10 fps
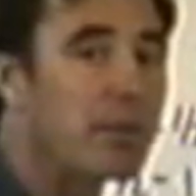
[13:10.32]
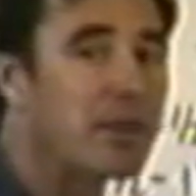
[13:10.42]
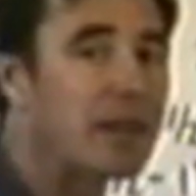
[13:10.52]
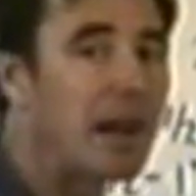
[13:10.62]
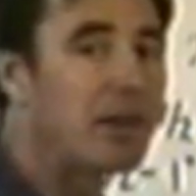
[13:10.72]

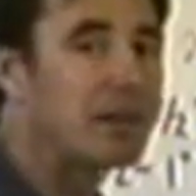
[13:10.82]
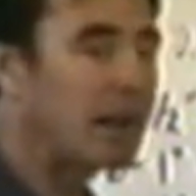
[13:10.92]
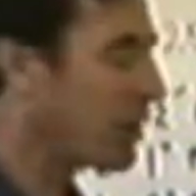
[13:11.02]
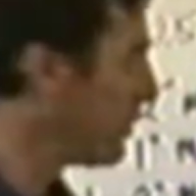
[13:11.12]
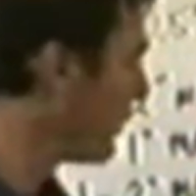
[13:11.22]
with a towering
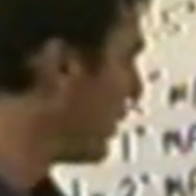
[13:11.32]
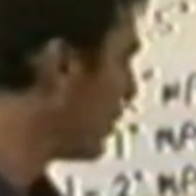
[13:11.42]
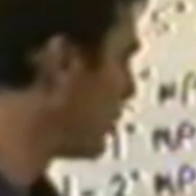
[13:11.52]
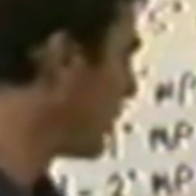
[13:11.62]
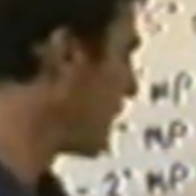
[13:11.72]
takeoff,
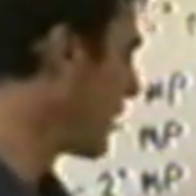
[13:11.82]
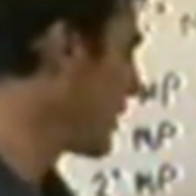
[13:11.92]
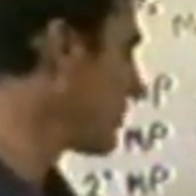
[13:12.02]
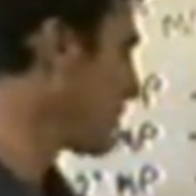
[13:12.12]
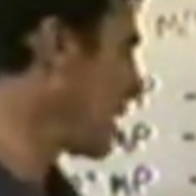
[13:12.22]
doing one of
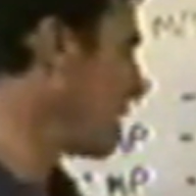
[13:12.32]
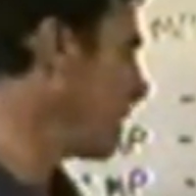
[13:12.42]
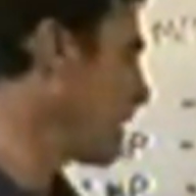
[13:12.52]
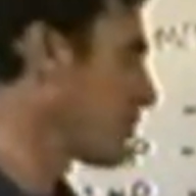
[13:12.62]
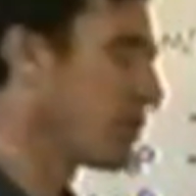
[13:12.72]
these will take you
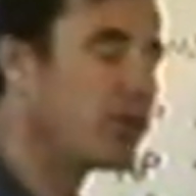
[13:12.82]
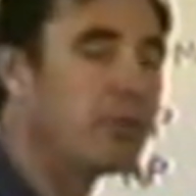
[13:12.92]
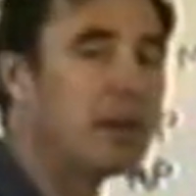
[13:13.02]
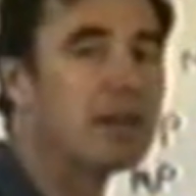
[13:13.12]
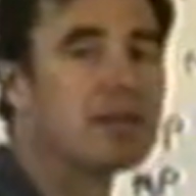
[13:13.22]
an extra 2
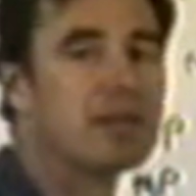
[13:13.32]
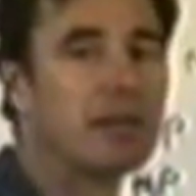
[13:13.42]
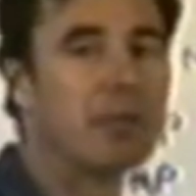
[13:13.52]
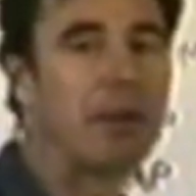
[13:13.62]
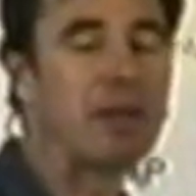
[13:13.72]
metres
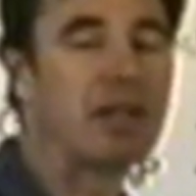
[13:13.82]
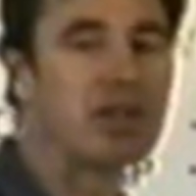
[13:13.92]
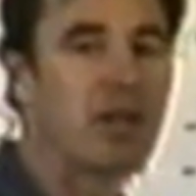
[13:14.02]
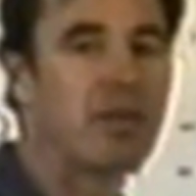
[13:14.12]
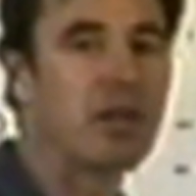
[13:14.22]
and maybe get
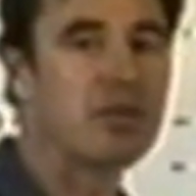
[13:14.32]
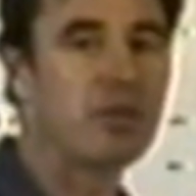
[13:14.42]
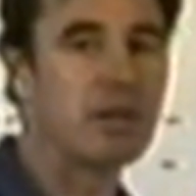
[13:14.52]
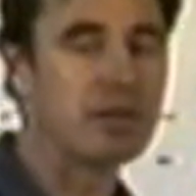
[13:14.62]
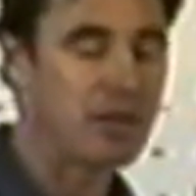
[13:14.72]
you over those
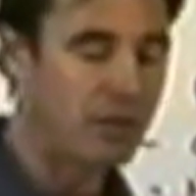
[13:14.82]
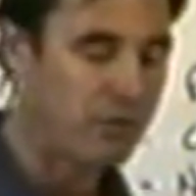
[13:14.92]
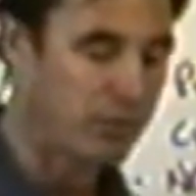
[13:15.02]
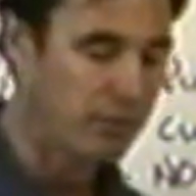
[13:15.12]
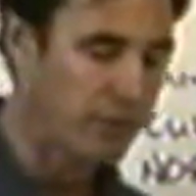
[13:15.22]
trees and into
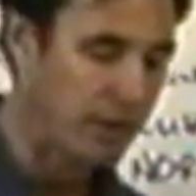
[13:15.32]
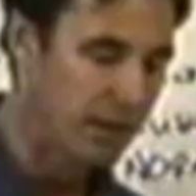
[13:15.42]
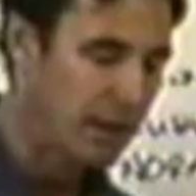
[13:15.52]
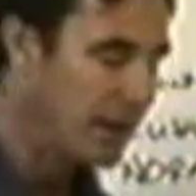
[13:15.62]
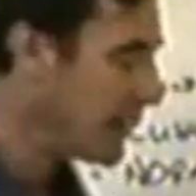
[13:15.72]
forward flight.
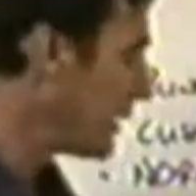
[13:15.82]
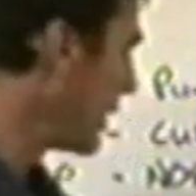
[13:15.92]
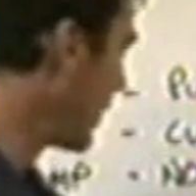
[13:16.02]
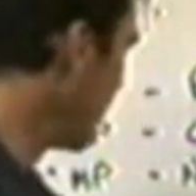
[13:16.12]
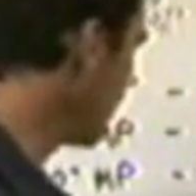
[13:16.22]

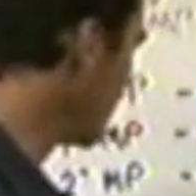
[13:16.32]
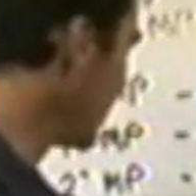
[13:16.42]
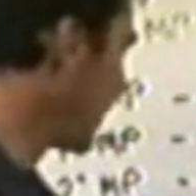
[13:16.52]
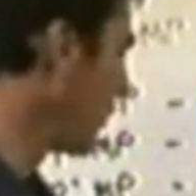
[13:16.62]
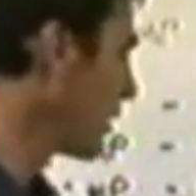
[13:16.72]
Again, you
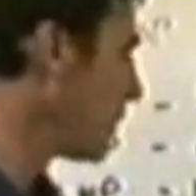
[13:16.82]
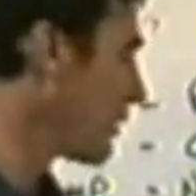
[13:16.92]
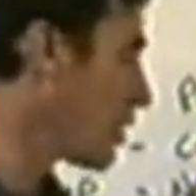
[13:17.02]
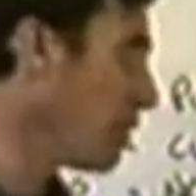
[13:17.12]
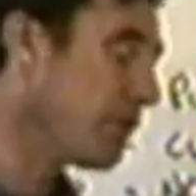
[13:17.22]
need to have a little bit
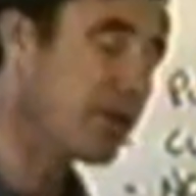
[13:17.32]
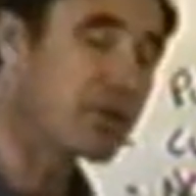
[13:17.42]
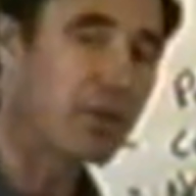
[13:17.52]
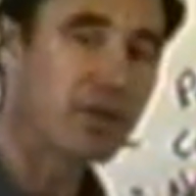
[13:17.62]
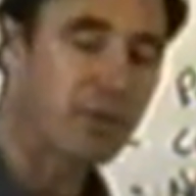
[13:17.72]
of
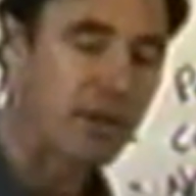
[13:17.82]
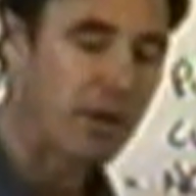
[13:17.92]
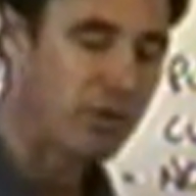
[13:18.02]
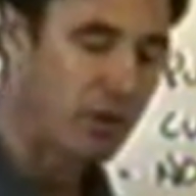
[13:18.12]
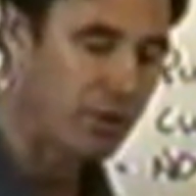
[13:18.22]
confidence with this one
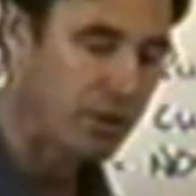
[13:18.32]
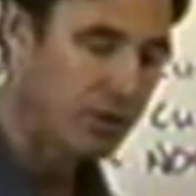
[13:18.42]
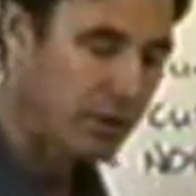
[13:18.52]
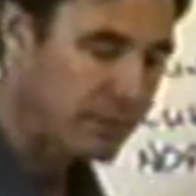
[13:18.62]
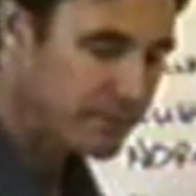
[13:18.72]
though and know what you're
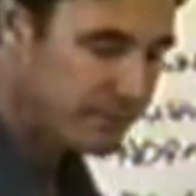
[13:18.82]
doing.